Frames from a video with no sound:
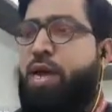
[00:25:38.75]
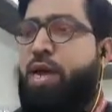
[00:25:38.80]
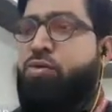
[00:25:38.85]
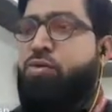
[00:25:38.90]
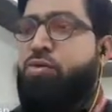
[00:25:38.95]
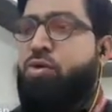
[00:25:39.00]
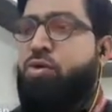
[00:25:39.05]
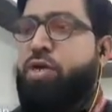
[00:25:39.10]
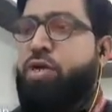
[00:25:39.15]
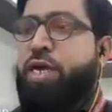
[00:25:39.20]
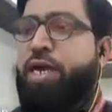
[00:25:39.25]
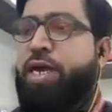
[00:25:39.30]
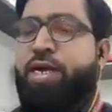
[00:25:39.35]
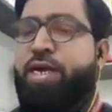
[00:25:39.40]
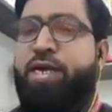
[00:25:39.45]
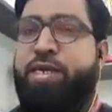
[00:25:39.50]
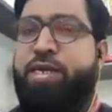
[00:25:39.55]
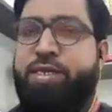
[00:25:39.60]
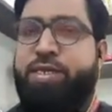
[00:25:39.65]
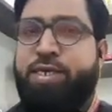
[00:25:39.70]
I do not get
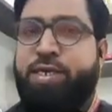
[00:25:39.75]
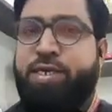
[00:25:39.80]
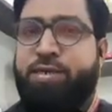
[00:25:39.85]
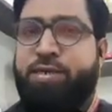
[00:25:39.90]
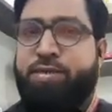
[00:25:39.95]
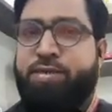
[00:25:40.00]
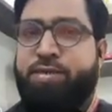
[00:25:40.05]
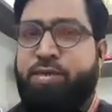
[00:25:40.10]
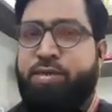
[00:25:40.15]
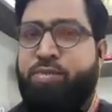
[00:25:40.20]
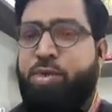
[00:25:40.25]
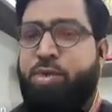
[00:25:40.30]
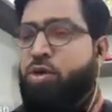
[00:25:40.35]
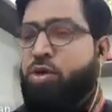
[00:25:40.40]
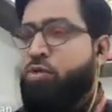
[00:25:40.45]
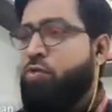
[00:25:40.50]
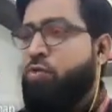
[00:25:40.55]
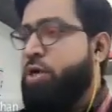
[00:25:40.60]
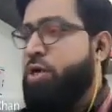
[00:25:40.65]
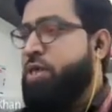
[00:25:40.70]
anything
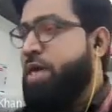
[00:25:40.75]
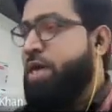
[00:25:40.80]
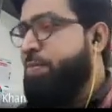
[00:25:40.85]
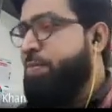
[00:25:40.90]
because what's